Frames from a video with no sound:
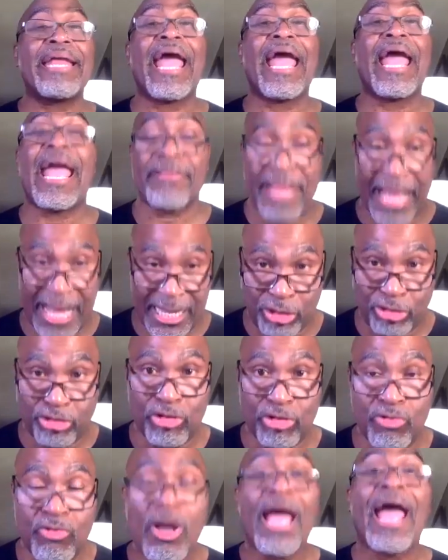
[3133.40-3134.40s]
And that's
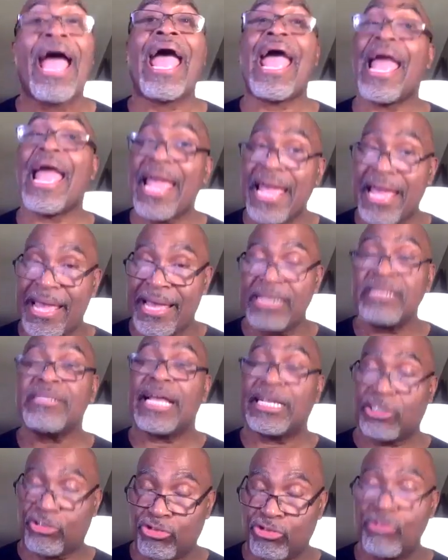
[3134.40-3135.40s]
true. And
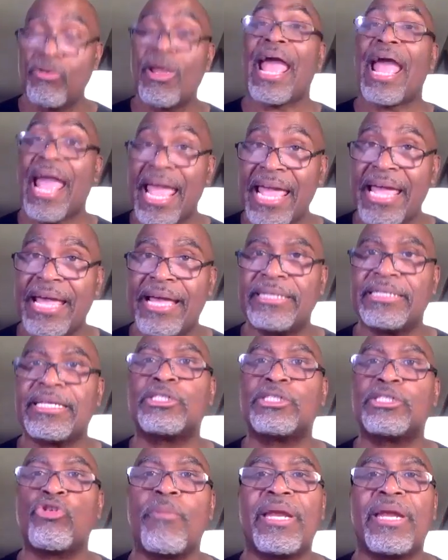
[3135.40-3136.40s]
that's true. And in
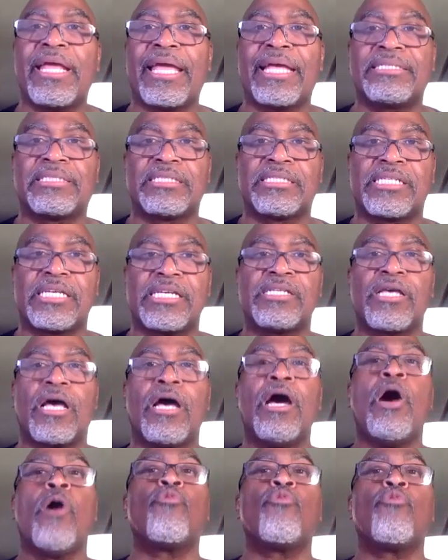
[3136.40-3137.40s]
too many instances,
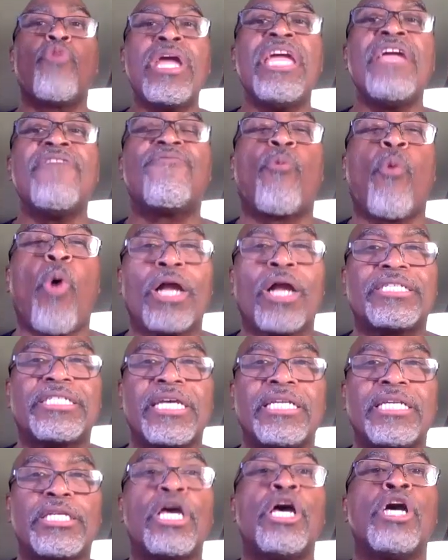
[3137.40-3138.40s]
we've
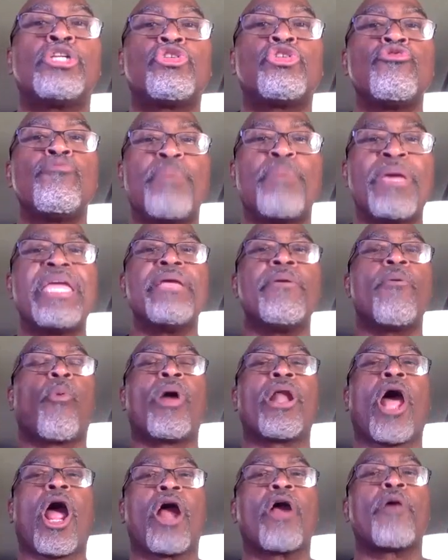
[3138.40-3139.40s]
wanted to be
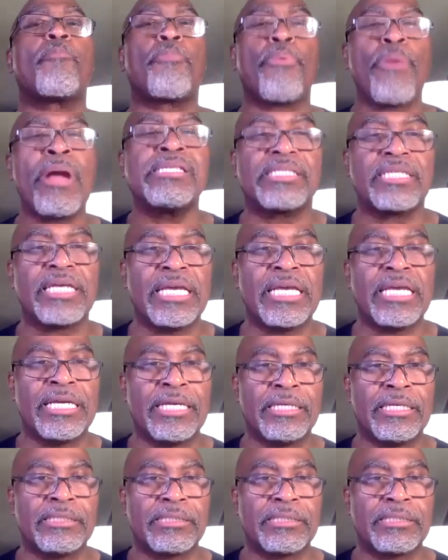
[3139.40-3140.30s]
what our oppressor is.